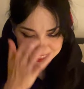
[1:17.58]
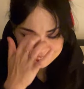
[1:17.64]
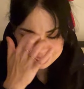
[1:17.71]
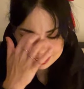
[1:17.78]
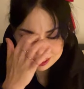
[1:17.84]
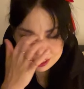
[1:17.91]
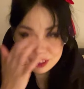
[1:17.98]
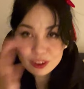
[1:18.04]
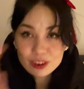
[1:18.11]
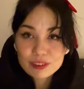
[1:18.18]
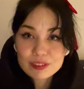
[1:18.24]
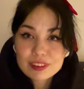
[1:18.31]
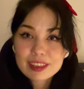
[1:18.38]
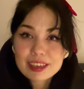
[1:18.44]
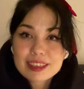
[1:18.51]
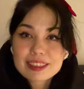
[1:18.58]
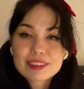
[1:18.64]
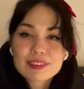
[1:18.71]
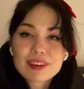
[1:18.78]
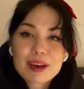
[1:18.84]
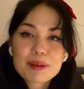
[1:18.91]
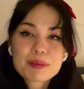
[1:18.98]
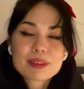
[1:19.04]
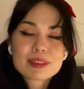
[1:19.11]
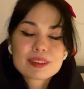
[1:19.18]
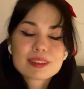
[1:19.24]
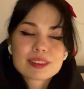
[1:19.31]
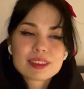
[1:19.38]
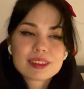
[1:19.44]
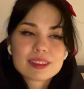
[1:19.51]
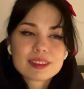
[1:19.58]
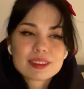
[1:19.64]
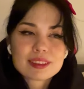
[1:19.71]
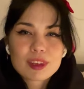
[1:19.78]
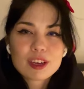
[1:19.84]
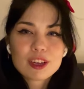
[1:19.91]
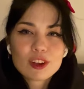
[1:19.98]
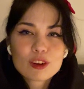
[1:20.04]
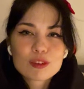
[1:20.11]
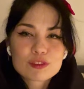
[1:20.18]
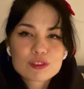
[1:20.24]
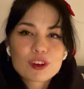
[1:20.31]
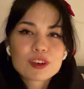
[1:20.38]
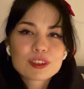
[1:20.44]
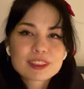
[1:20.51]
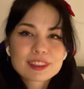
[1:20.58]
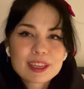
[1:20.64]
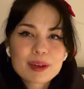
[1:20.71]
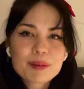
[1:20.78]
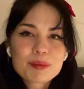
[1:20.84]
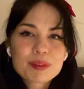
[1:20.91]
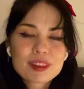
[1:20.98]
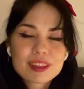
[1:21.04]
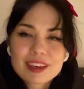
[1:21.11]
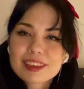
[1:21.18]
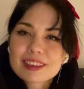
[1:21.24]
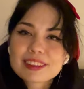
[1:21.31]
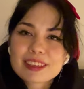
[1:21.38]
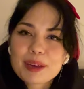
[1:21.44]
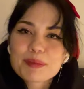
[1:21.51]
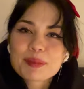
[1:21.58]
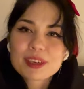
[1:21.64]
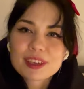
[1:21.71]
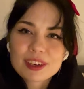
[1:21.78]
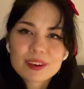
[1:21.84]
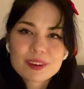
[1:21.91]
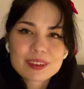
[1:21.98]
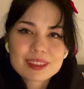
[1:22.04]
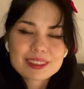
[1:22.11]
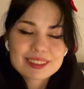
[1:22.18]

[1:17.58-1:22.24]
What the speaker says: A lot of things have happened and a lot of first time things kept occurring.